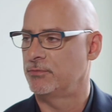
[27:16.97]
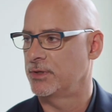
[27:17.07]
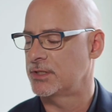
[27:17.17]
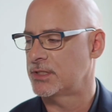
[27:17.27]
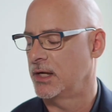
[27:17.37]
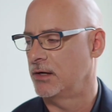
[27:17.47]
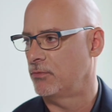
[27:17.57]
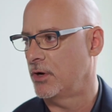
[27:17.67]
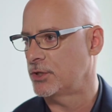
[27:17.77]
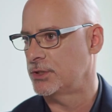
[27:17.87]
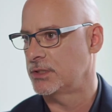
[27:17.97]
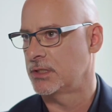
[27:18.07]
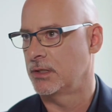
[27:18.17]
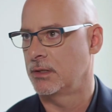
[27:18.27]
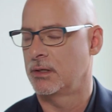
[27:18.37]
for the state of
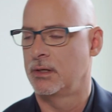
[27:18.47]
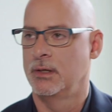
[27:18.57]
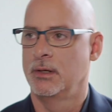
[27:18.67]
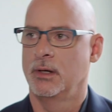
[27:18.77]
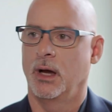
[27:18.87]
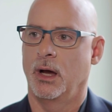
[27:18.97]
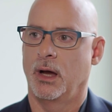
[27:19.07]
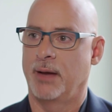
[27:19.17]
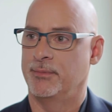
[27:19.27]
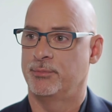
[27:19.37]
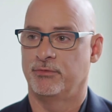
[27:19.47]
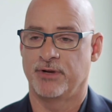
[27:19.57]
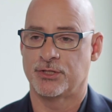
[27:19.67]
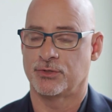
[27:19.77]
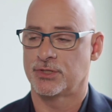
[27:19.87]
Washington. I'm a
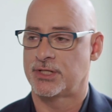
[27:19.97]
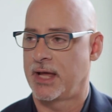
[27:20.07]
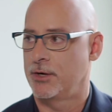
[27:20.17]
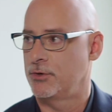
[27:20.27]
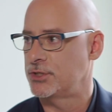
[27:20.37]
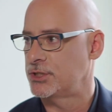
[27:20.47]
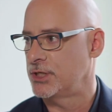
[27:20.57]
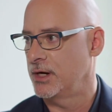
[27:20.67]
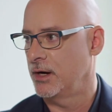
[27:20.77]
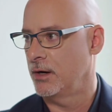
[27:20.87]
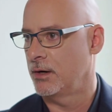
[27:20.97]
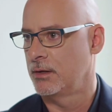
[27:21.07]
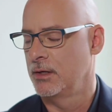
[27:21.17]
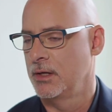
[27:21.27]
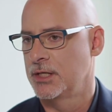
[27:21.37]
professional standards chair.
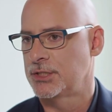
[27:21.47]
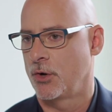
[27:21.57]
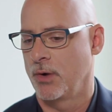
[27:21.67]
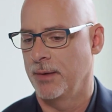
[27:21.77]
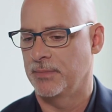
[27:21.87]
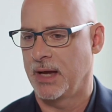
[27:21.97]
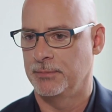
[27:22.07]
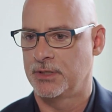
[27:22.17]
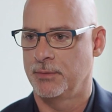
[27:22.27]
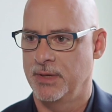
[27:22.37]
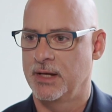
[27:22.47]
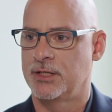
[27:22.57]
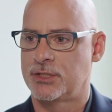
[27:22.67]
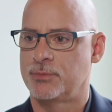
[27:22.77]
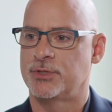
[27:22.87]
So I'm
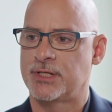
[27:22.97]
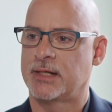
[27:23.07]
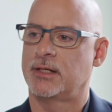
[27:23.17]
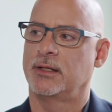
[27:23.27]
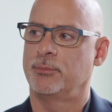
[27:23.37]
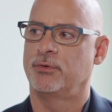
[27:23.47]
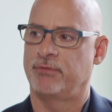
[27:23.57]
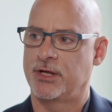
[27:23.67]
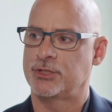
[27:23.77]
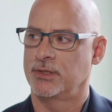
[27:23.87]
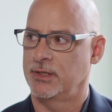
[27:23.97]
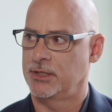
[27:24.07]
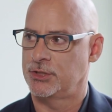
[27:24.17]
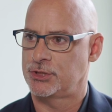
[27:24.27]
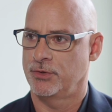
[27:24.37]
committed to protecting the profession
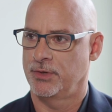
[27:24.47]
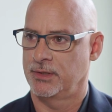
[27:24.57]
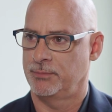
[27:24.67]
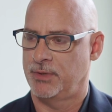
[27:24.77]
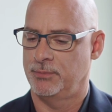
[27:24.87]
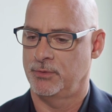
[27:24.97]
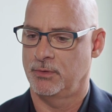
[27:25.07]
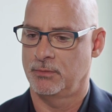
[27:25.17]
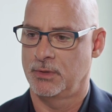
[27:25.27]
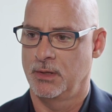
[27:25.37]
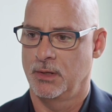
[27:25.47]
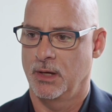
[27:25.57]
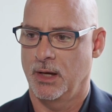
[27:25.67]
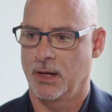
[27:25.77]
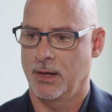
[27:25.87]
and ensuring that people
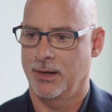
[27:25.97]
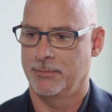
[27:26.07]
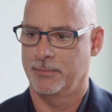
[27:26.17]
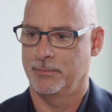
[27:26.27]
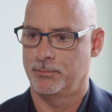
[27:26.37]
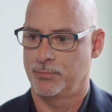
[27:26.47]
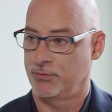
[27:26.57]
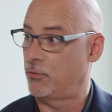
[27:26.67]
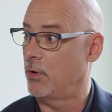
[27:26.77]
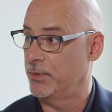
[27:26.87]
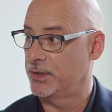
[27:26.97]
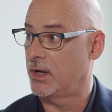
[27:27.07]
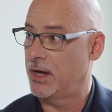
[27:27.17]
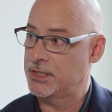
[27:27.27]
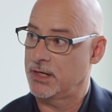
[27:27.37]
perform at the
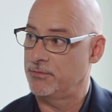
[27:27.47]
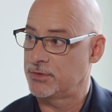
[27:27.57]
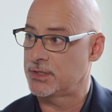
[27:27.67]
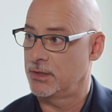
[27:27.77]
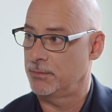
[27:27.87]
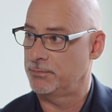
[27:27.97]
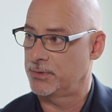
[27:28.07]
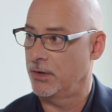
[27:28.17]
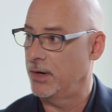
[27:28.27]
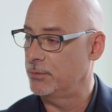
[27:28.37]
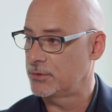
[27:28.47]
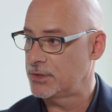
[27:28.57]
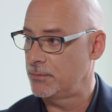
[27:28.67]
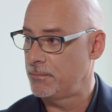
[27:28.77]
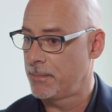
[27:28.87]
highest levels they're able
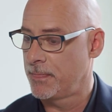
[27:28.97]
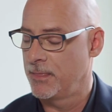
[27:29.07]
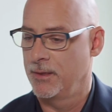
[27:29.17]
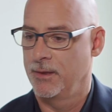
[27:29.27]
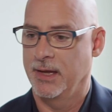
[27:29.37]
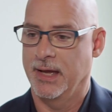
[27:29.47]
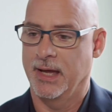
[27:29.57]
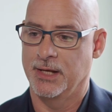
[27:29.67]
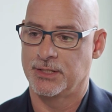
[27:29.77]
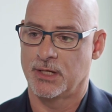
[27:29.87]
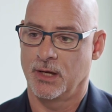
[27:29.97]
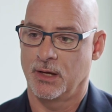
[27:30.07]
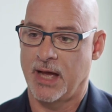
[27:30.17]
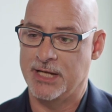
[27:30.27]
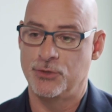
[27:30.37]
to. And
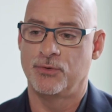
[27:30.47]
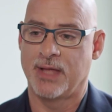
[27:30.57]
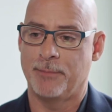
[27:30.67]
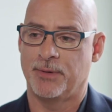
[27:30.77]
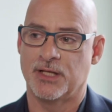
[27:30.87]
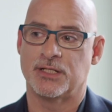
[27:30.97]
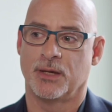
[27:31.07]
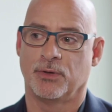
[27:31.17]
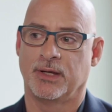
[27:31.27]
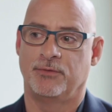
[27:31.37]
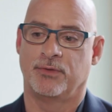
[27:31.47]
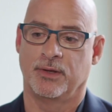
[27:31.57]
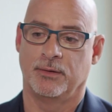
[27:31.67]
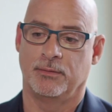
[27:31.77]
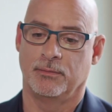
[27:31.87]
I do that because I believe that,